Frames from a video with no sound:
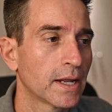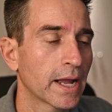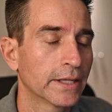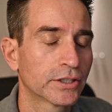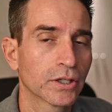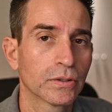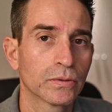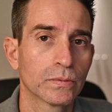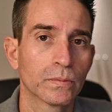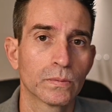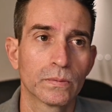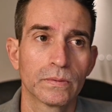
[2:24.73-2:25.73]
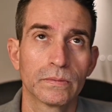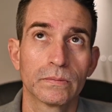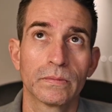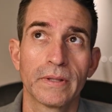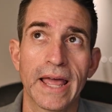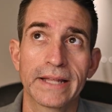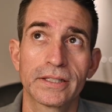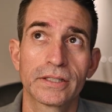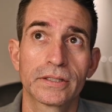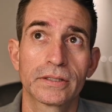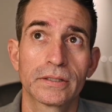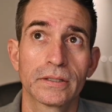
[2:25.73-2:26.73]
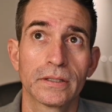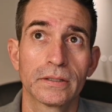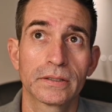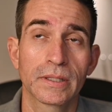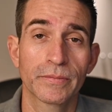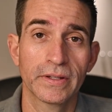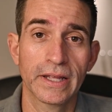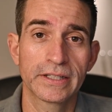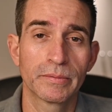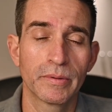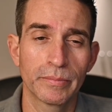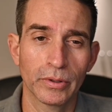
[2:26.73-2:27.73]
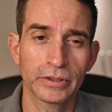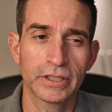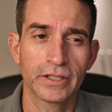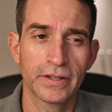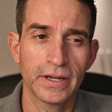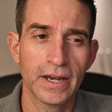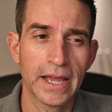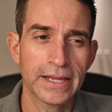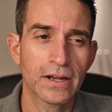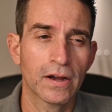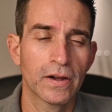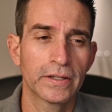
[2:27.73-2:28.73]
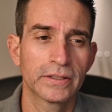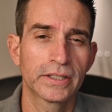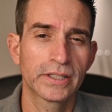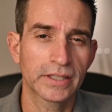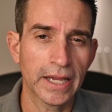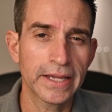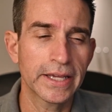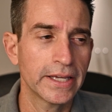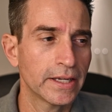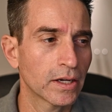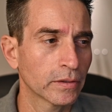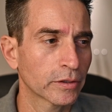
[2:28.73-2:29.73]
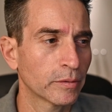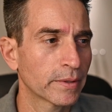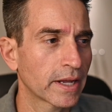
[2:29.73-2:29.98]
And so that's something that's been built into the Nikon psyche a little bit,